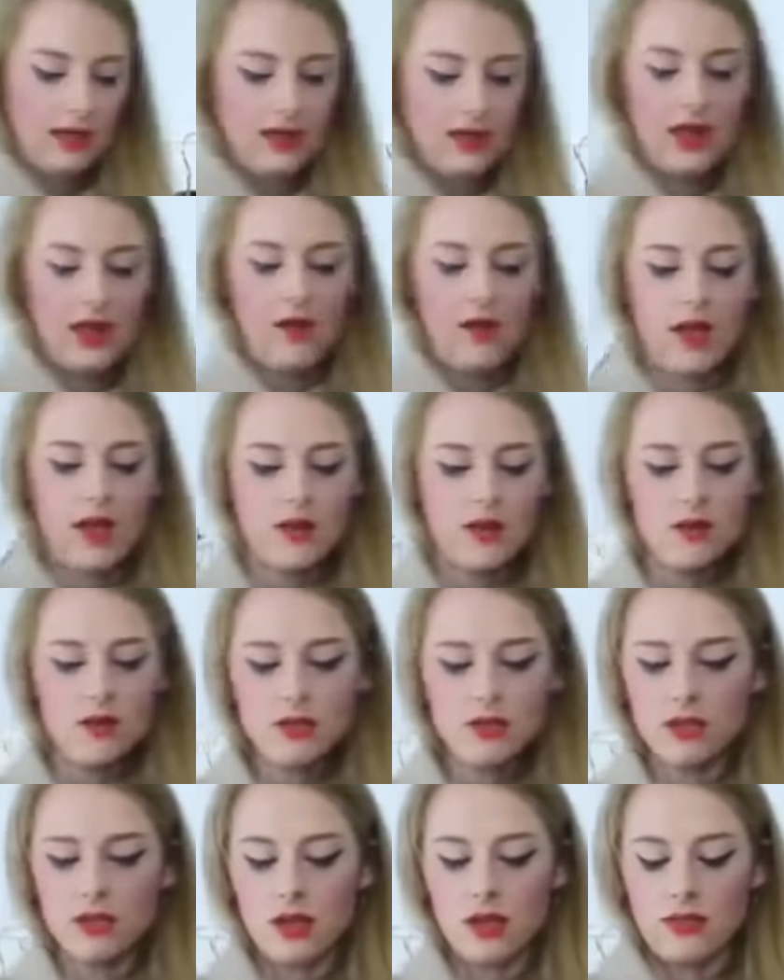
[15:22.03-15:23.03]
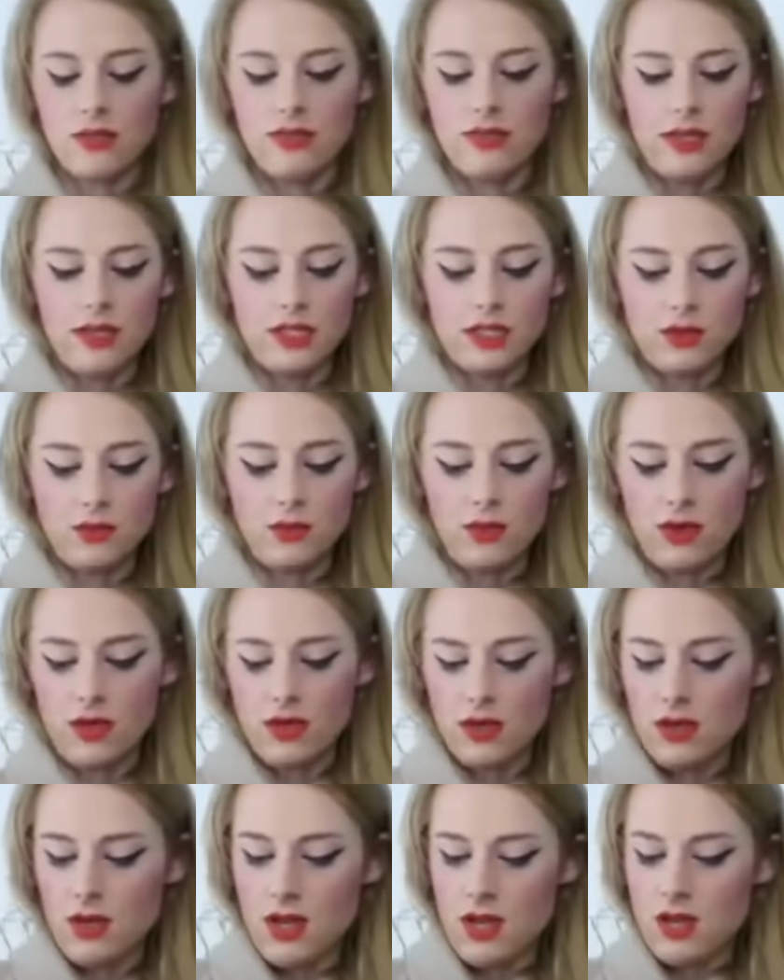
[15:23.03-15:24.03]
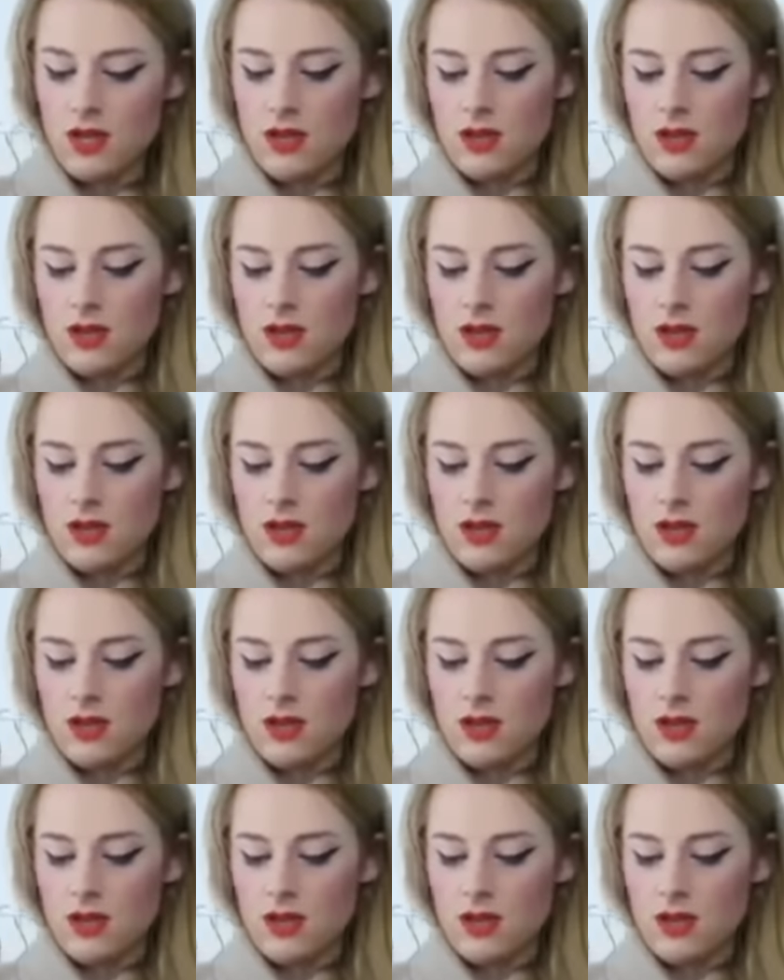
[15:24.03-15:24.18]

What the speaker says: Now I also got this one.